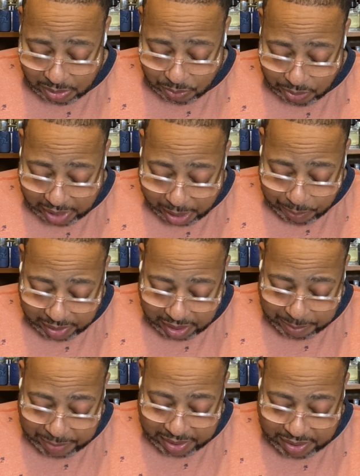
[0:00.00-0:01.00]
Would I
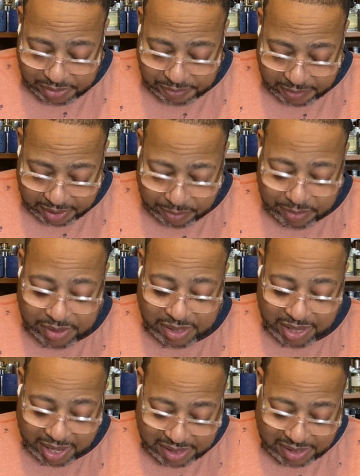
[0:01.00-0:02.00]
recommend this fragrance?
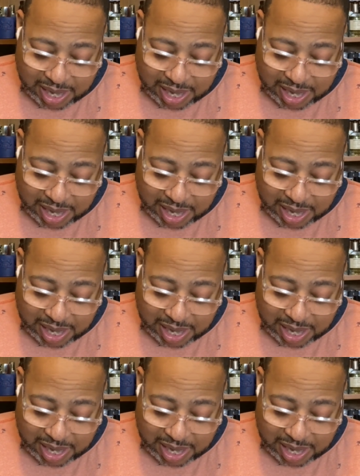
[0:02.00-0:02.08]
Yes,